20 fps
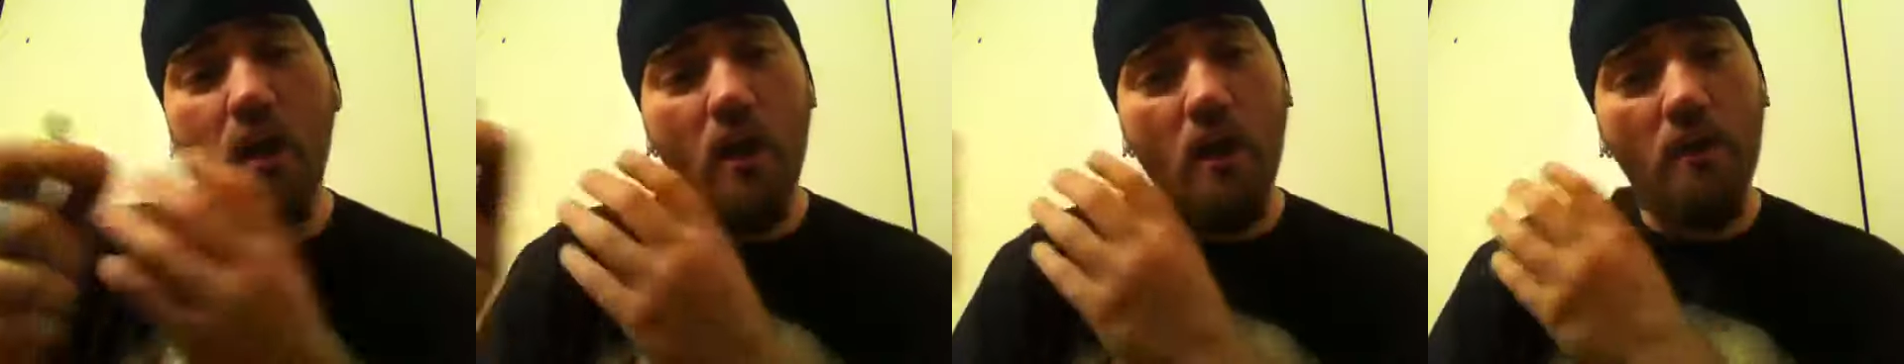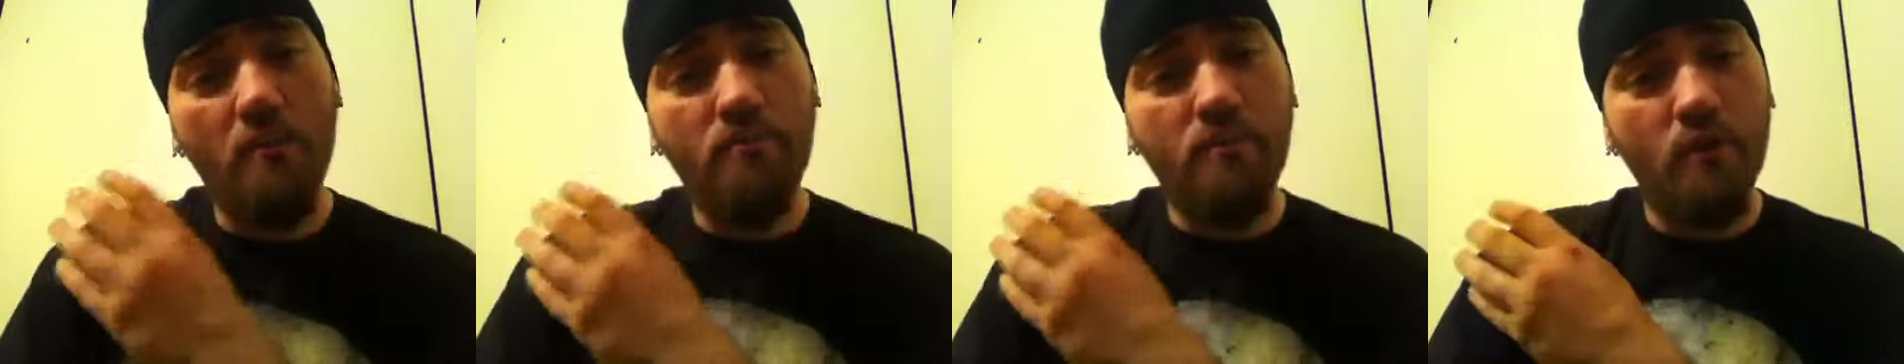
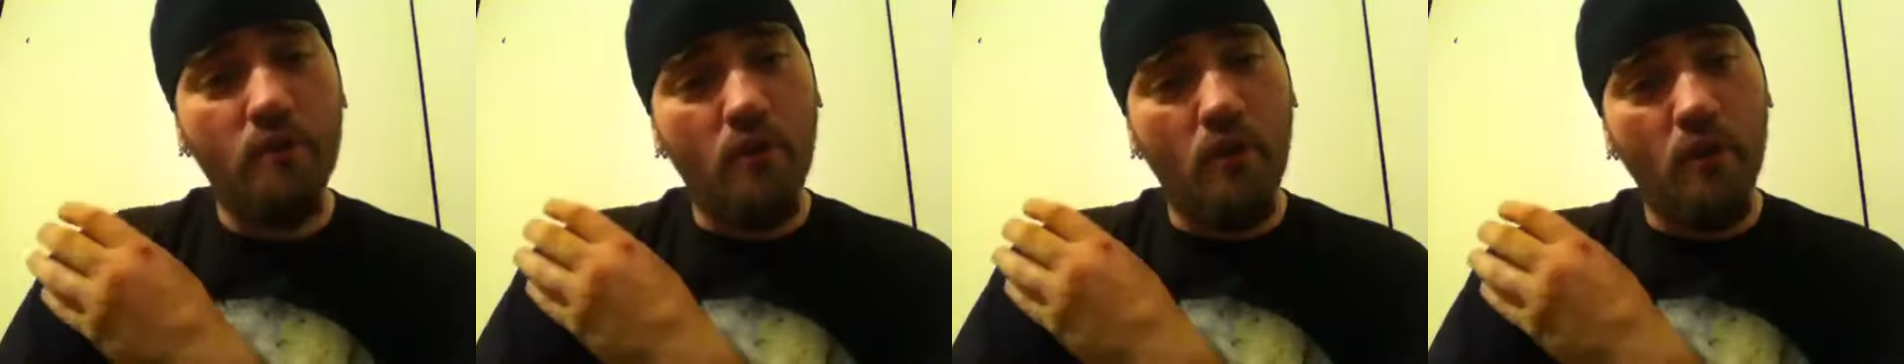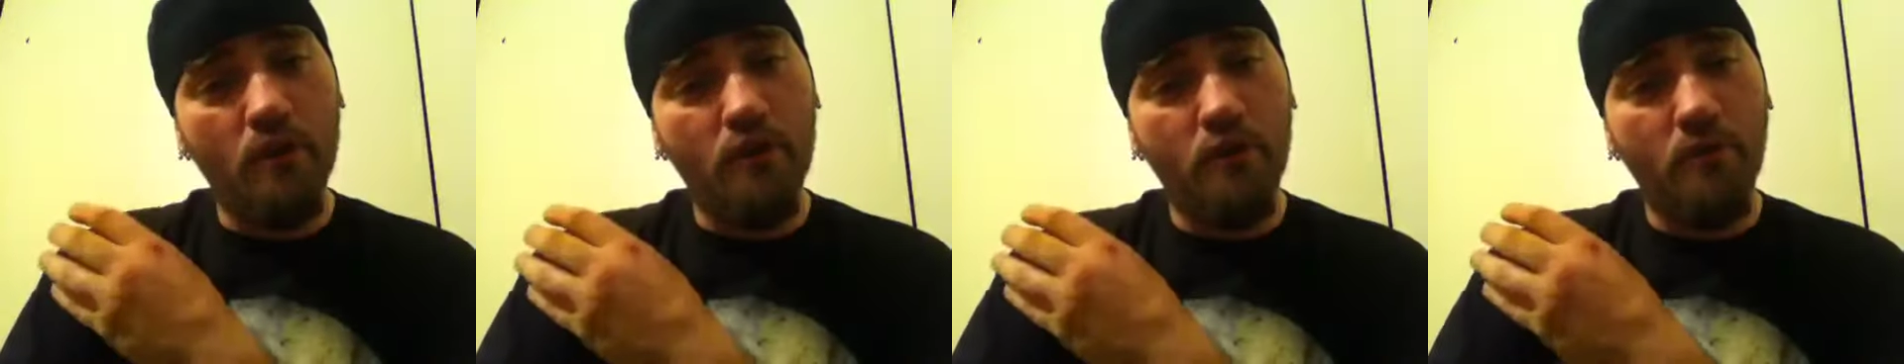up to
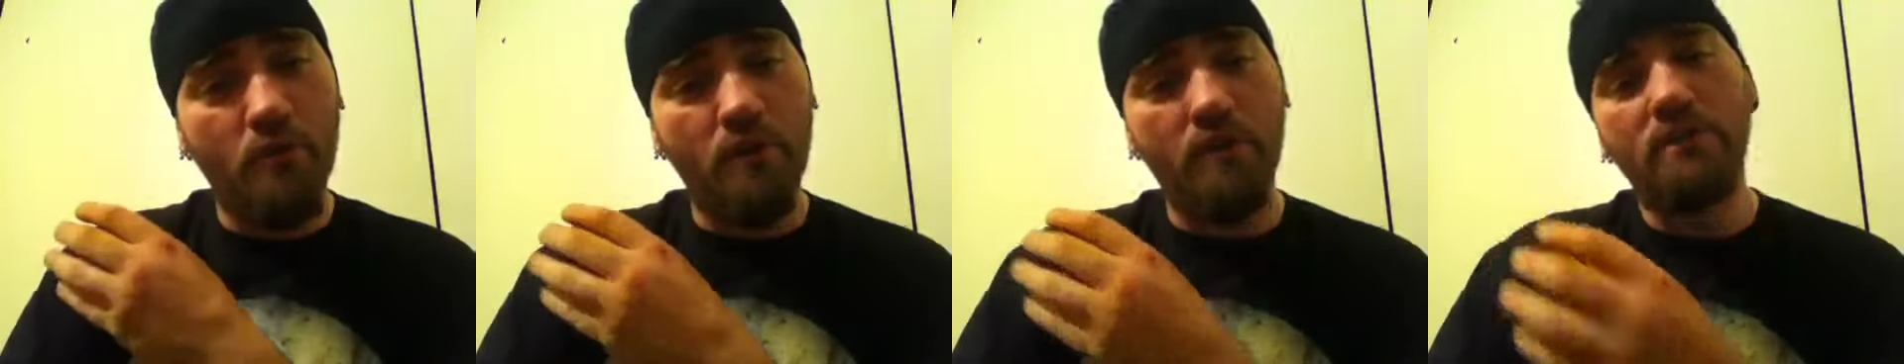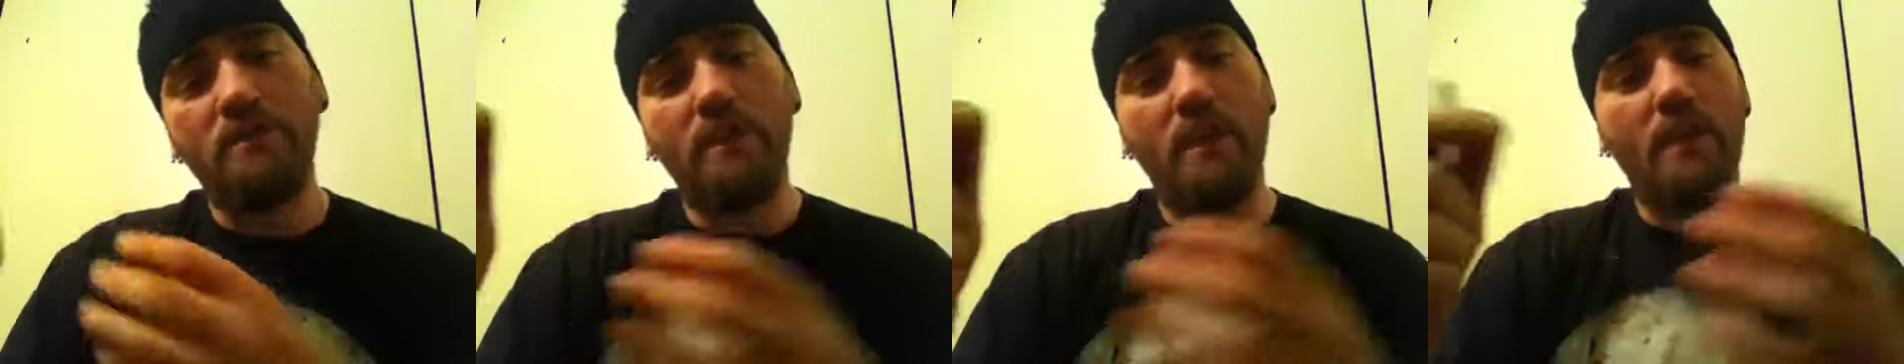larger
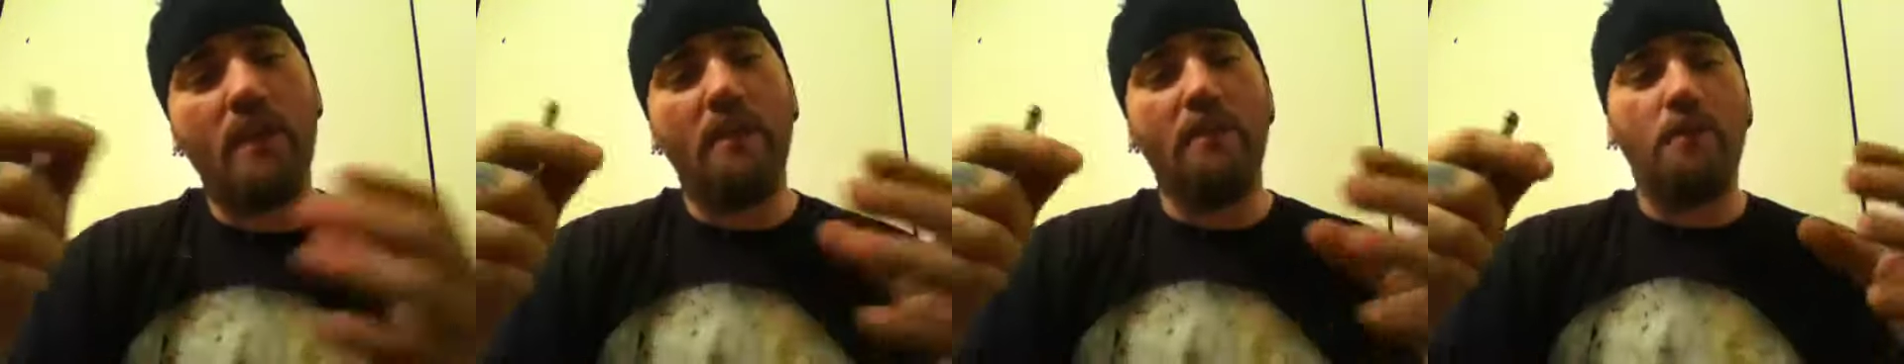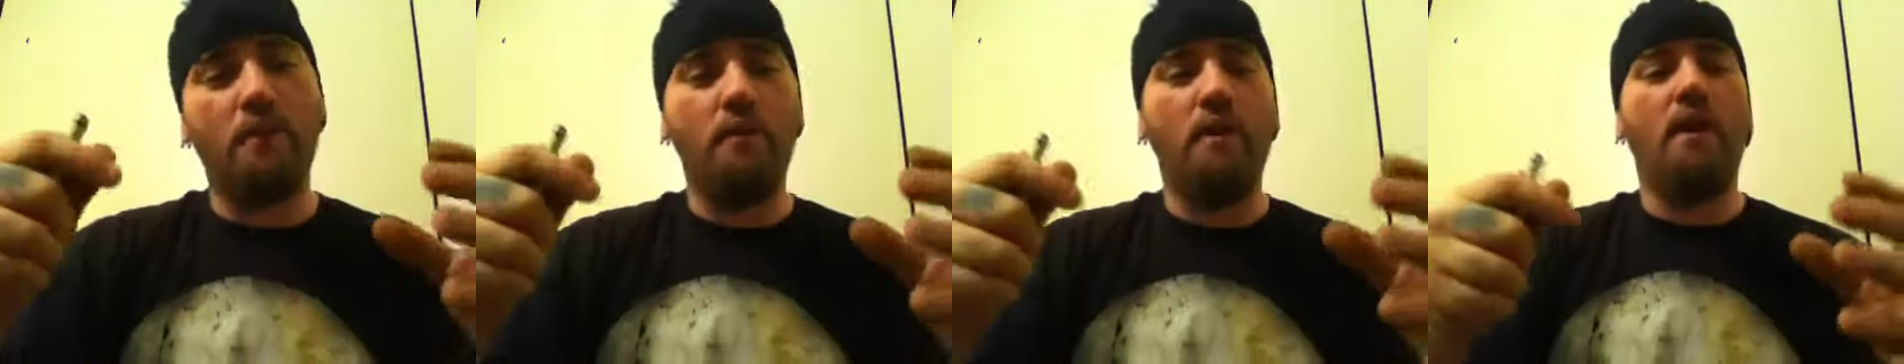ones,
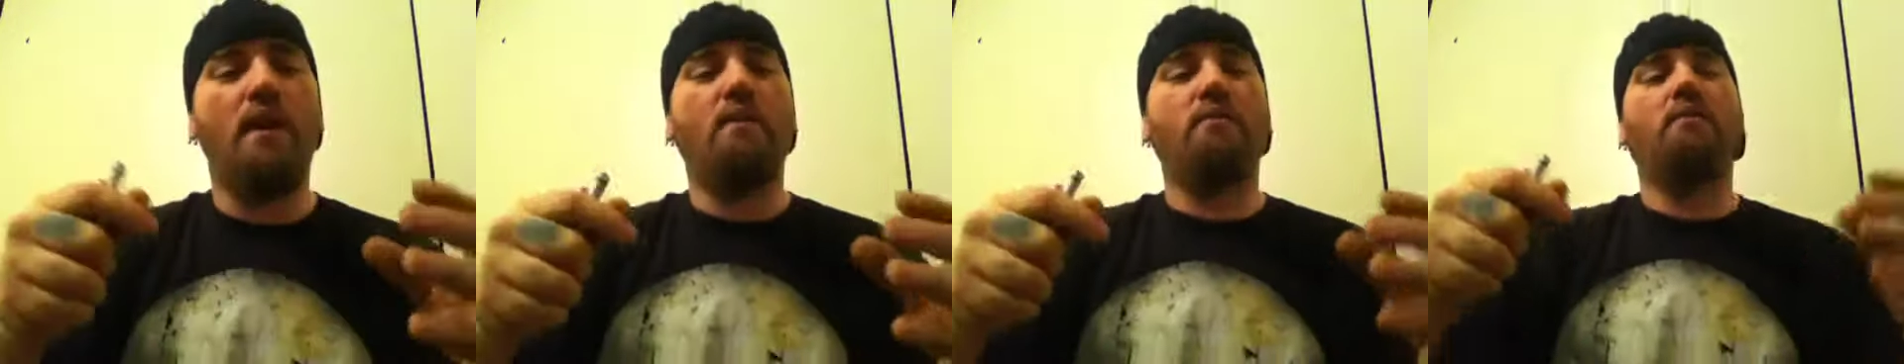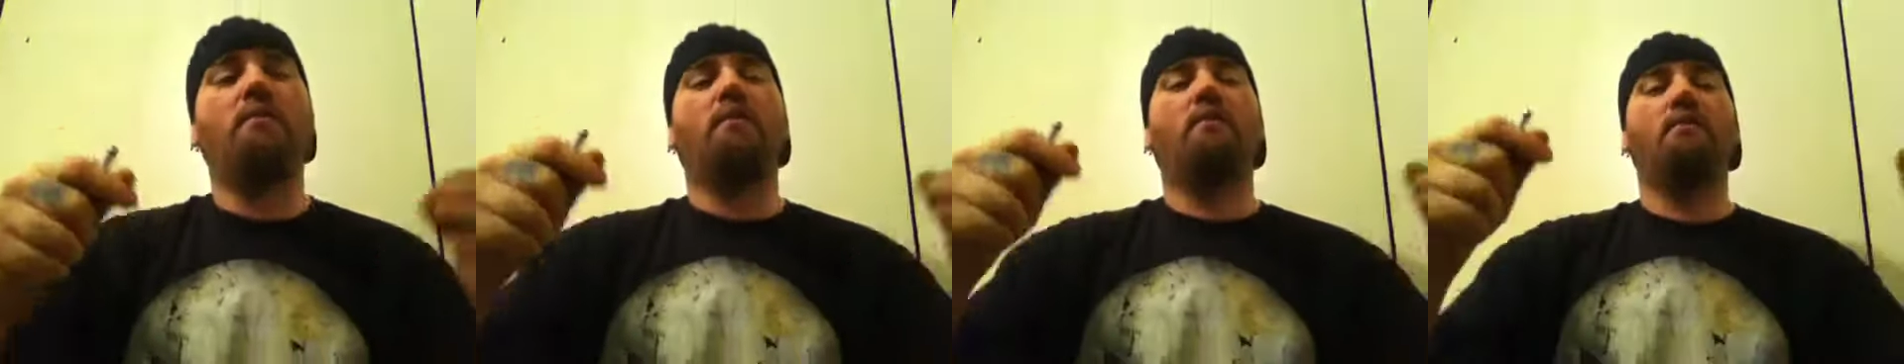and you
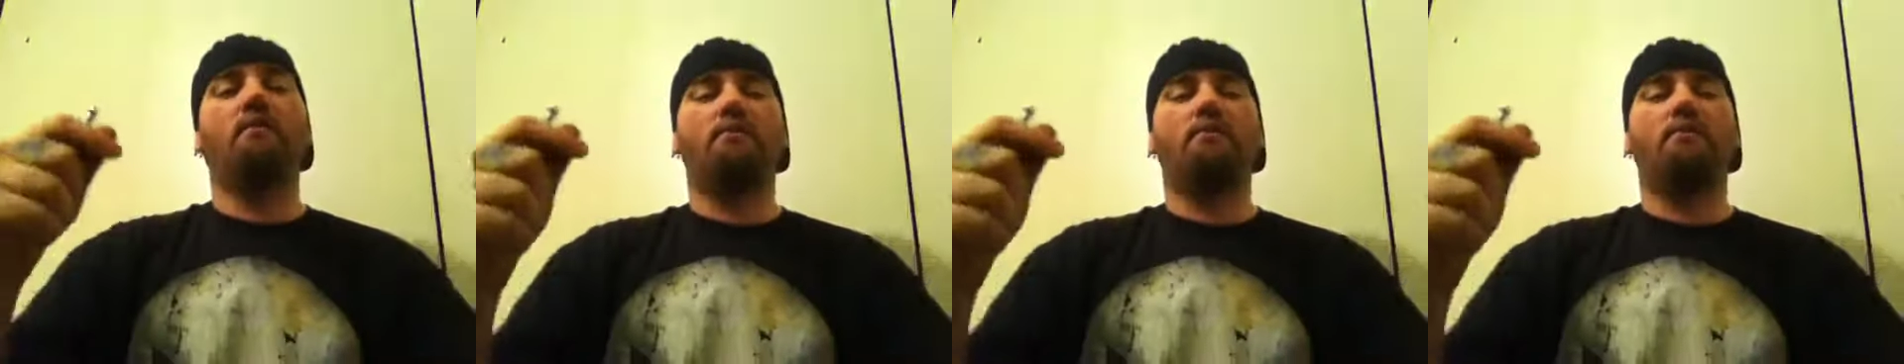have